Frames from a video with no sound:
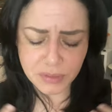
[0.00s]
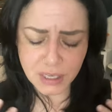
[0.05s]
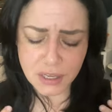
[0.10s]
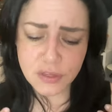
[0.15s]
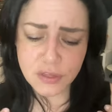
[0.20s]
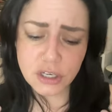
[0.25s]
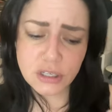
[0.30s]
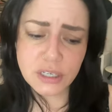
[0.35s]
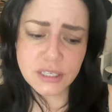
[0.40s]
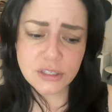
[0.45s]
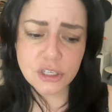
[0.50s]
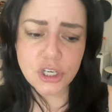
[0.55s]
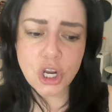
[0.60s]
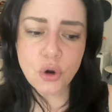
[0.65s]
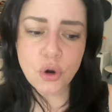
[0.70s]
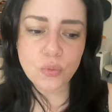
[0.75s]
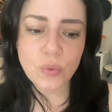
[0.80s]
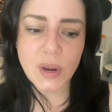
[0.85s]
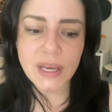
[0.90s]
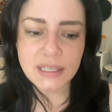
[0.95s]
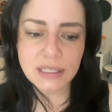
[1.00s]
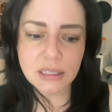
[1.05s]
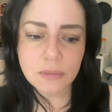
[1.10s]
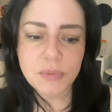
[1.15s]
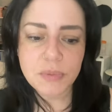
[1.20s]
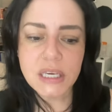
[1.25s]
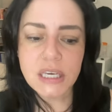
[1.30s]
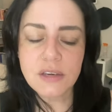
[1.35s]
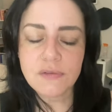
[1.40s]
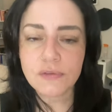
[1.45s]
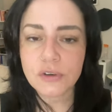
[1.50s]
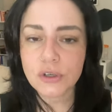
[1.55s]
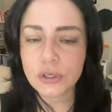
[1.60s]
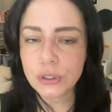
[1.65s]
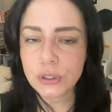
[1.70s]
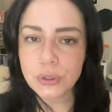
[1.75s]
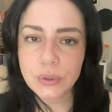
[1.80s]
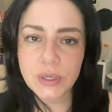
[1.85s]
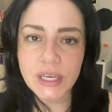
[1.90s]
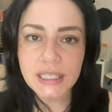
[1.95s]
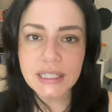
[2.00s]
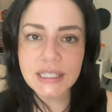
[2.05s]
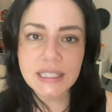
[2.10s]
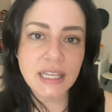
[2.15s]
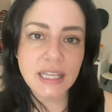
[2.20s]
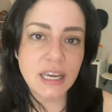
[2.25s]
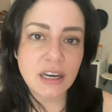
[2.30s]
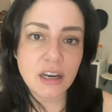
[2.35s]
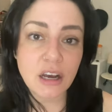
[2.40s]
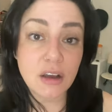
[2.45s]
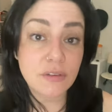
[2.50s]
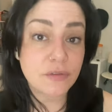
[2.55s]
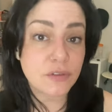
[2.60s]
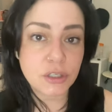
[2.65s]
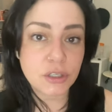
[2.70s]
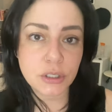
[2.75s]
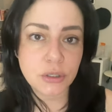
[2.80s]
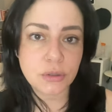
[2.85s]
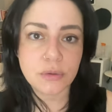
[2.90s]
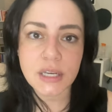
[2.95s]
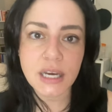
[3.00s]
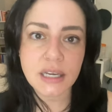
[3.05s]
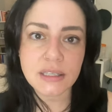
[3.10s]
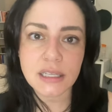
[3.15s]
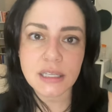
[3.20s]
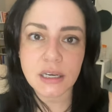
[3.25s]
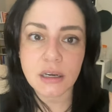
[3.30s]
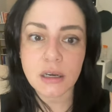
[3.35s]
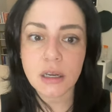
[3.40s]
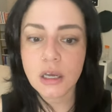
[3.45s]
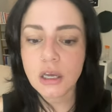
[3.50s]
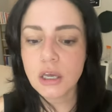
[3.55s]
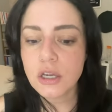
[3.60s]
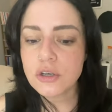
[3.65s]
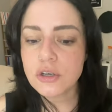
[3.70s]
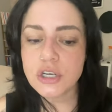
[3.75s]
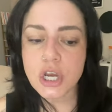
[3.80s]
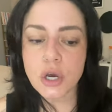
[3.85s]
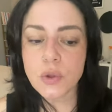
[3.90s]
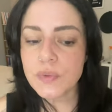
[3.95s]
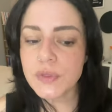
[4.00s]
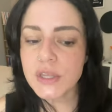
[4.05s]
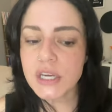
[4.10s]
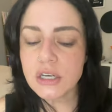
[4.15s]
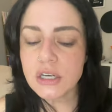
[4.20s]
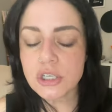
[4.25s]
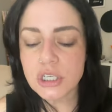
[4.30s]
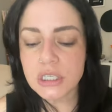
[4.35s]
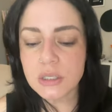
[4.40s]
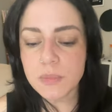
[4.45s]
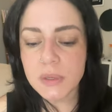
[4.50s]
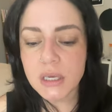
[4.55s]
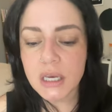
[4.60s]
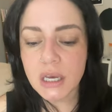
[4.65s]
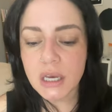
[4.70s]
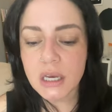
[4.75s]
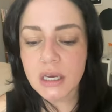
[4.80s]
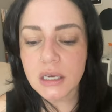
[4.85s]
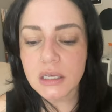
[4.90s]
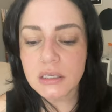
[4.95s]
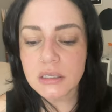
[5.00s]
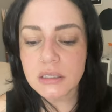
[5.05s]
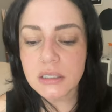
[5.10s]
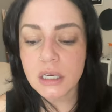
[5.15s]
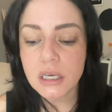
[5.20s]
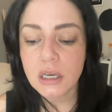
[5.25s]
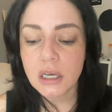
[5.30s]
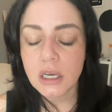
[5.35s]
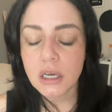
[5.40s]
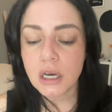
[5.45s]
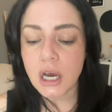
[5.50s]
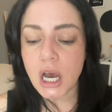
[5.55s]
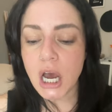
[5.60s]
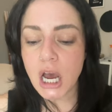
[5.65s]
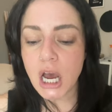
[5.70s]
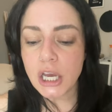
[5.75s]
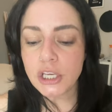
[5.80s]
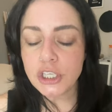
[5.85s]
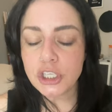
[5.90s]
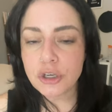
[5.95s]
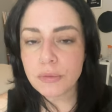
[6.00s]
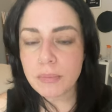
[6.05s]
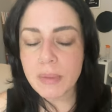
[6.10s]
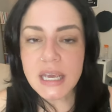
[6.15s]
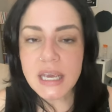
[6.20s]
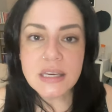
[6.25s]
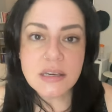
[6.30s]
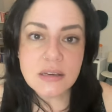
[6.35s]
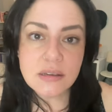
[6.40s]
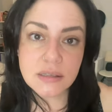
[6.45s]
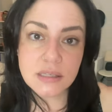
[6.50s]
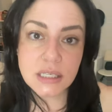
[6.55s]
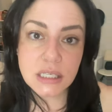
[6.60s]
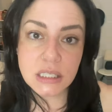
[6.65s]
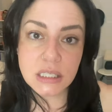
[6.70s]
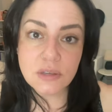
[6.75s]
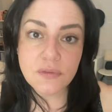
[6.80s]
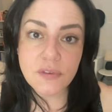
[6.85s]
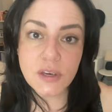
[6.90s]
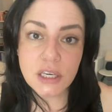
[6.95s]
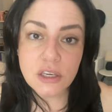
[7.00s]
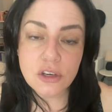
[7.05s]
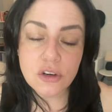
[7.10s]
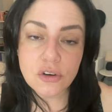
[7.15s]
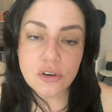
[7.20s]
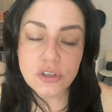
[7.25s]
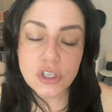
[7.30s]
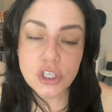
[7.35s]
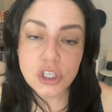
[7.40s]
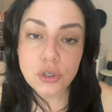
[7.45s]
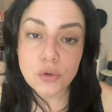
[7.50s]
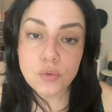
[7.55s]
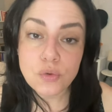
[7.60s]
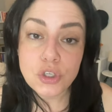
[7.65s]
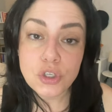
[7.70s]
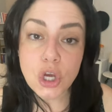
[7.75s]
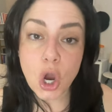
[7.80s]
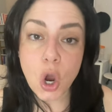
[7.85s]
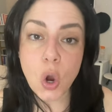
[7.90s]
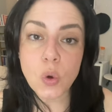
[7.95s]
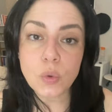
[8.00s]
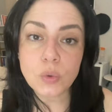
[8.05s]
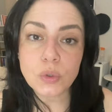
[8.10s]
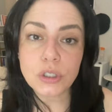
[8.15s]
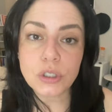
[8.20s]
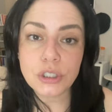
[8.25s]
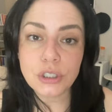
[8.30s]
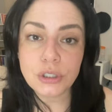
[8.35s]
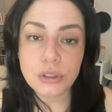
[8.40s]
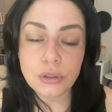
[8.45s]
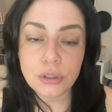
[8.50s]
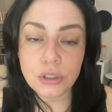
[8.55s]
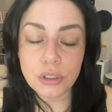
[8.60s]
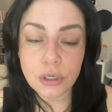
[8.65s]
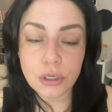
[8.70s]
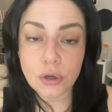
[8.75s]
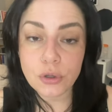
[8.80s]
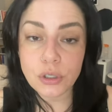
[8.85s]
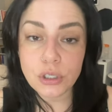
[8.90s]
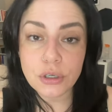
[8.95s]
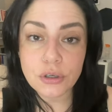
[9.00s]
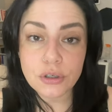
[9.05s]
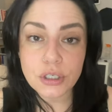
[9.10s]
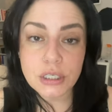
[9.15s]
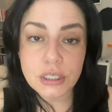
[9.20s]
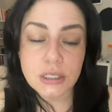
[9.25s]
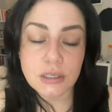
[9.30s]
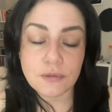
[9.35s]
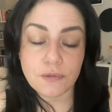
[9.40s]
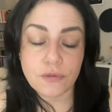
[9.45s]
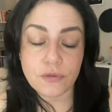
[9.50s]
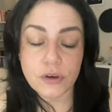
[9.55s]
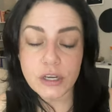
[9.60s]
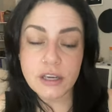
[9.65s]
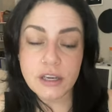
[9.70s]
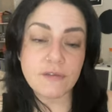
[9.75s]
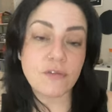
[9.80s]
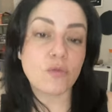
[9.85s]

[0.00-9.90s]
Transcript: there is no recipe for who gets laid off and who doesn't. Don't think just because uh, you're making six figures, you don't, you, you know, you're just free of